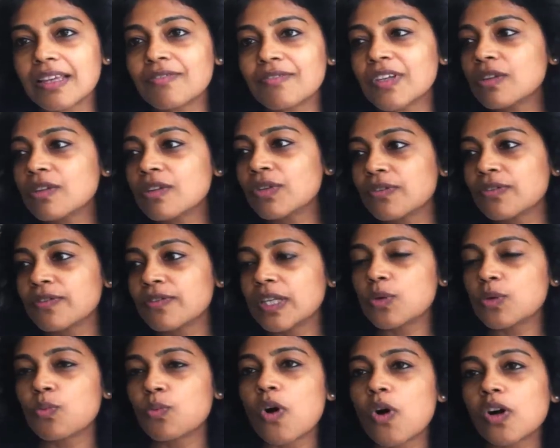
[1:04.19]
Even though
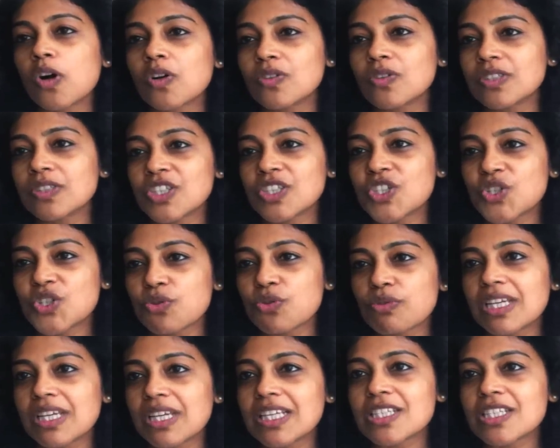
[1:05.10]
when you walk on the
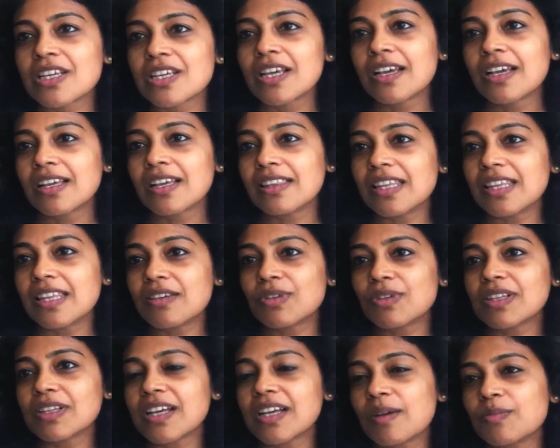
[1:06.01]
street,
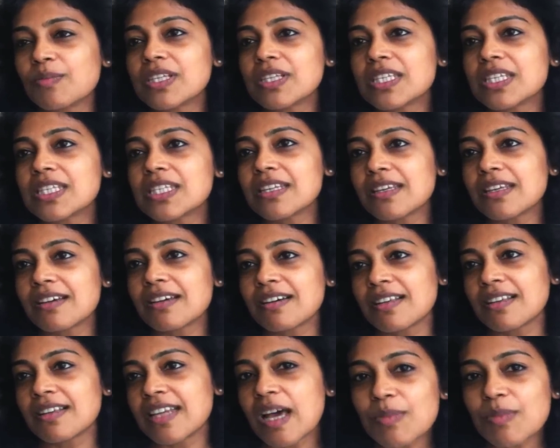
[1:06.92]
they will come and say
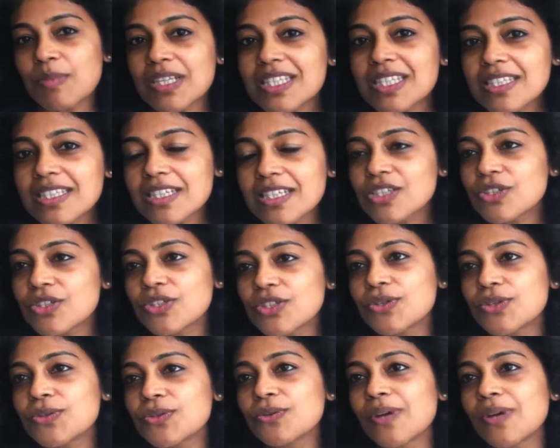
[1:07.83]
namaste to
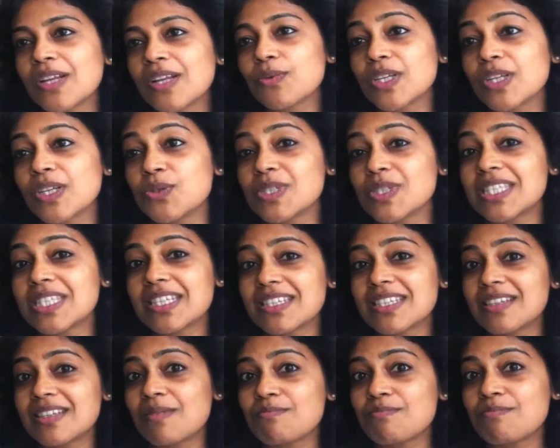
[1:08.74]
you, and when you
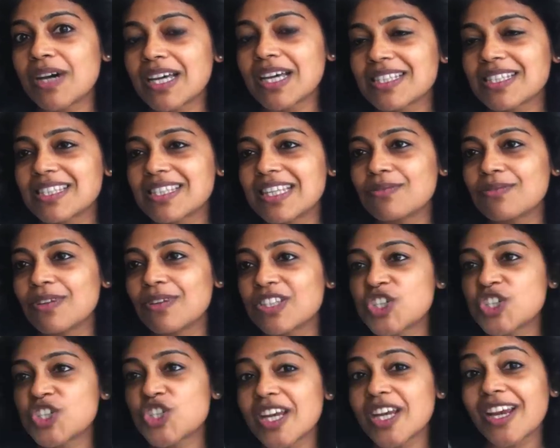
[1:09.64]
sit in a bus, they
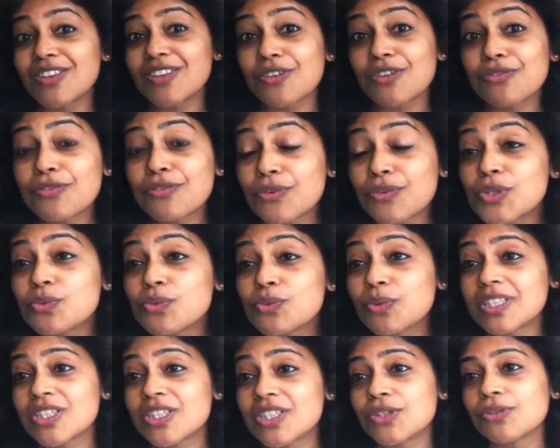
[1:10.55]
will share the
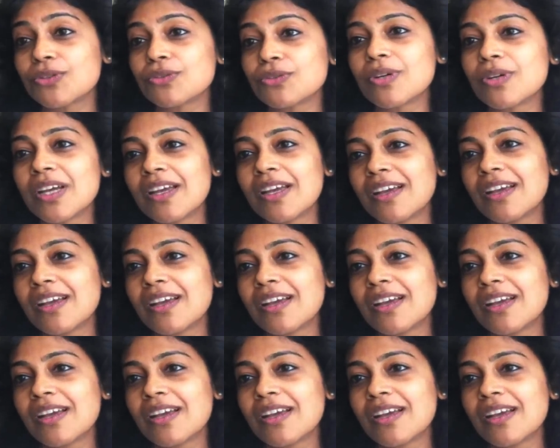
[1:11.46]
food with you.